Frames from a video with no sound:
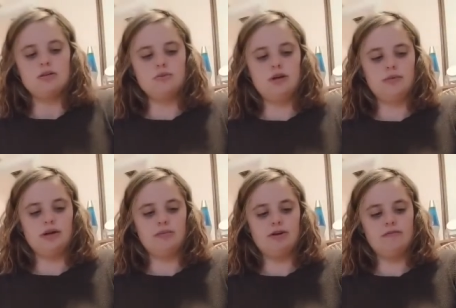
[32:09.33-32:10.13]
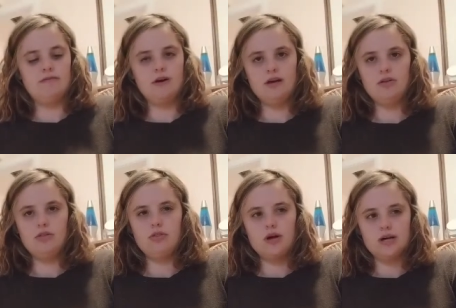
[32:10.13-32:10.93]
So anyway, my
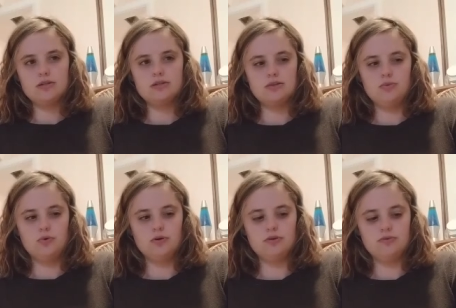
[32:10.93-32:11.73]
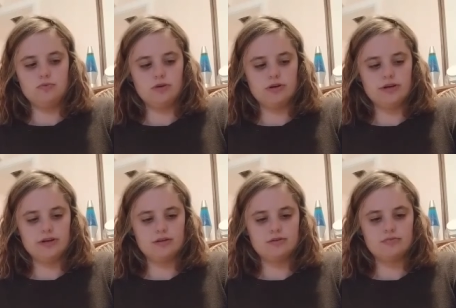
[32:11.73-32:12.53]
final thoughts and words of
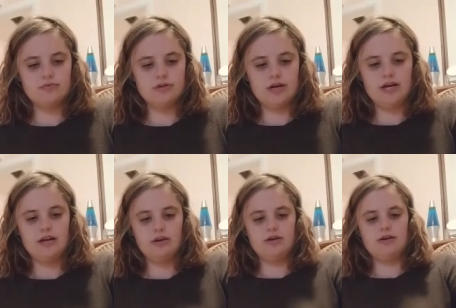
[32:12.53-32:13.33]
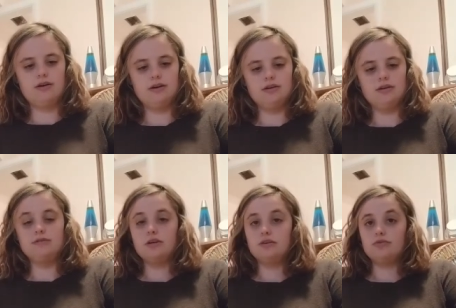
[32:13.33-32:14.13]
warnings for dyeing yarn now that
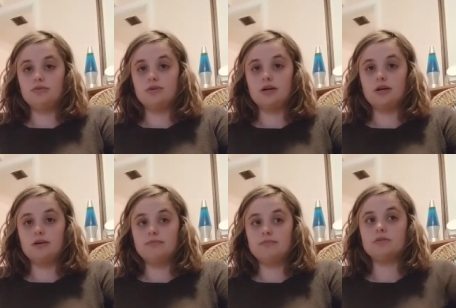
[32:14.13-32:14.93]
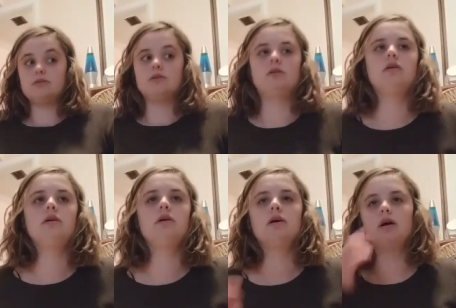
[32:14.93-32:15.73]
I've done it a few
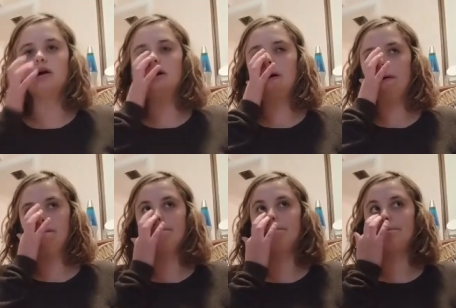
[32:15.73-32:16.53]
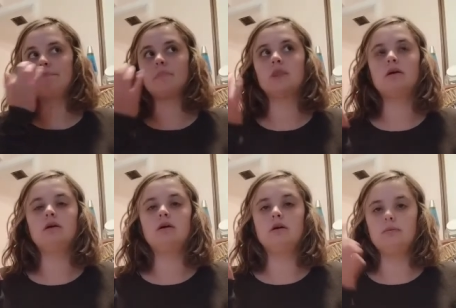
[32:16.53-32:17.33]
times.
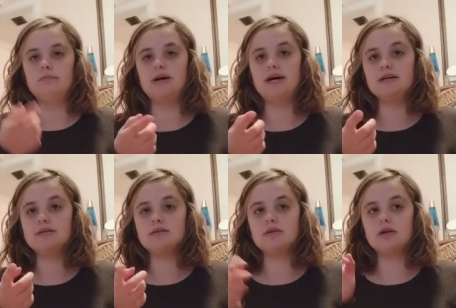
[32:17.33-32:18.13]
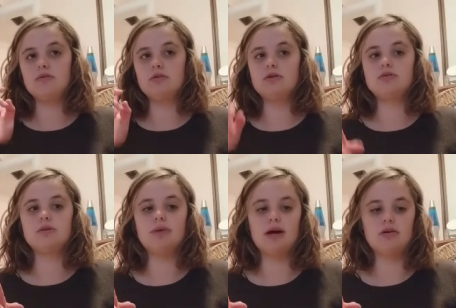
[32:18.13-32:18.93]
Mask if you're
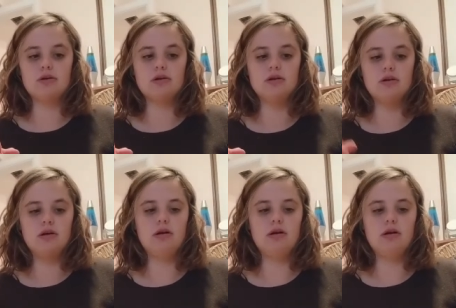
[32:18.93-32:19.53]
using powder.